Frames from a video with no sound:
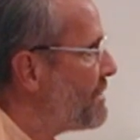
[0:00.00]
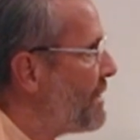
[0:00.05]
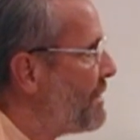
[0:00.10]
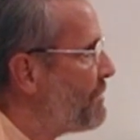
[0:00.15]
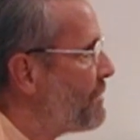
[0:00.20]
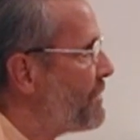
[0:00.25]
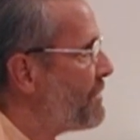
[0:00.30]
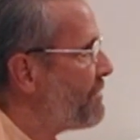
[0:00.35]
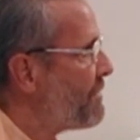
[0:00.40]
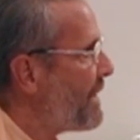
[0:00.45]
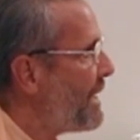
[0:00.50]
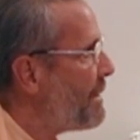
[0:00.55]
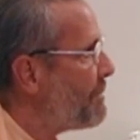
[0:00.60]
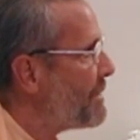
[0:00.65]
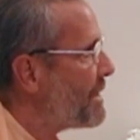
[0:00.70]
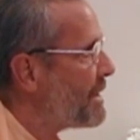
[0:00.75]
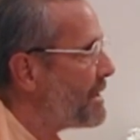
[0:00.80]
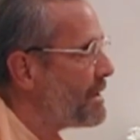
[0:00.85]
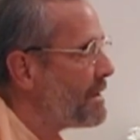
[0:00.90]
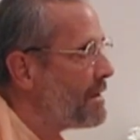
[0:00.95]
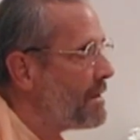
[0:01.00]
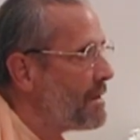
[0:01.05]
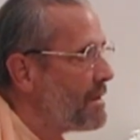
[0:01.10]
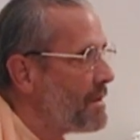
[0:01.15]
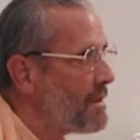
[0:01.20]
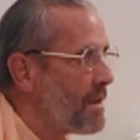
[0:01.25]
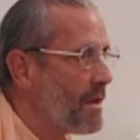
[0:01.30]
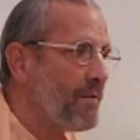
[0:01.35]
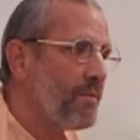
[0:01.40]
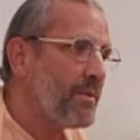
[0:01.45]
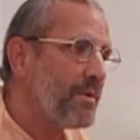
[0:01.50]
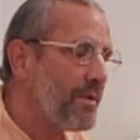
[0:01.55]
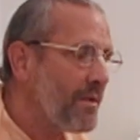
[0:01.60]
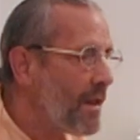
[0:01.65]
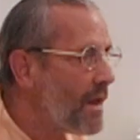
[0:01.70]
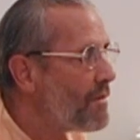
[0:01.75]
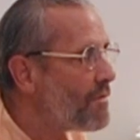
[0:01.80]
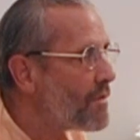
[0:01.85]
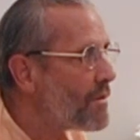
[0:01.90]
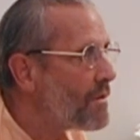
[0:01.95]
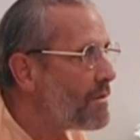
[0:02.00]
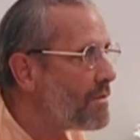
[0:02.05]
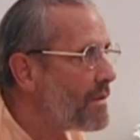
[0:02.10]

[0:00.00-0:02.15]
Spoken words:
love with family. Love with a lover.